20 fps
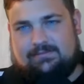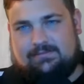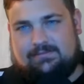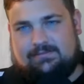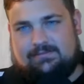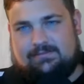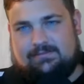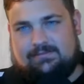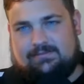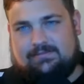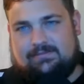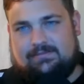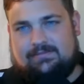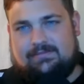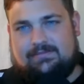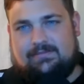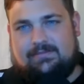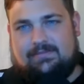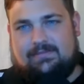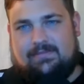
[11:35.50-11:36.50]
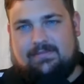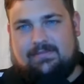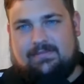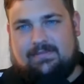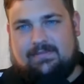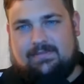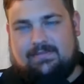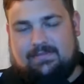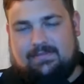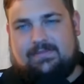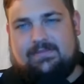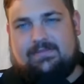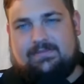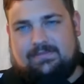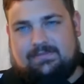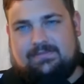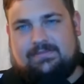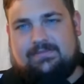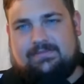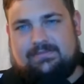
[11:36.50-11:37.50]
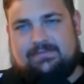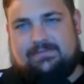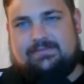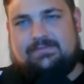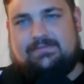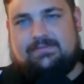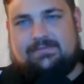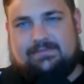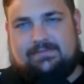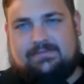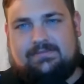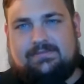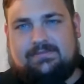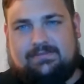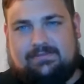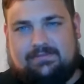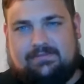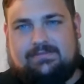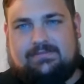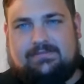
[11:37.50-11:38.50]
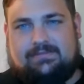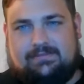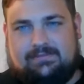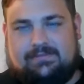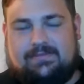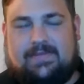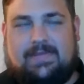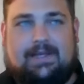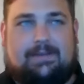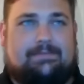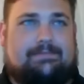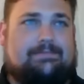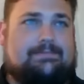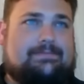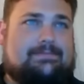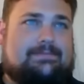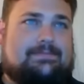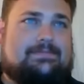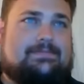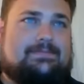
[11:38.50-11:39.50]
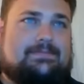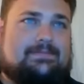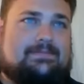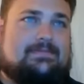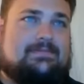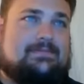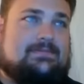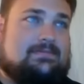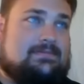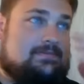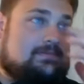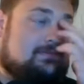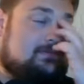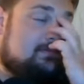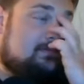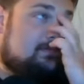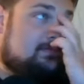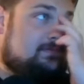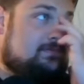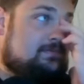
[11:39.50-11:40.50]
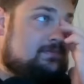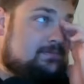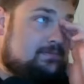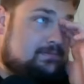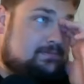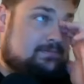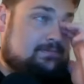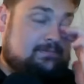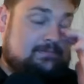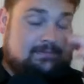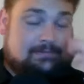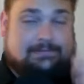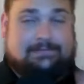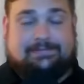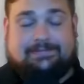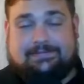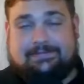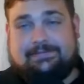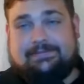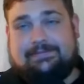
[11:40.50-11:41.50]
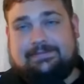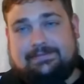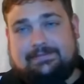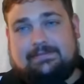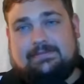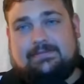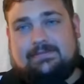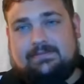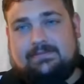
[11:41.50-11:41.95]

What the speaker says: No words are spoken by the person on screen.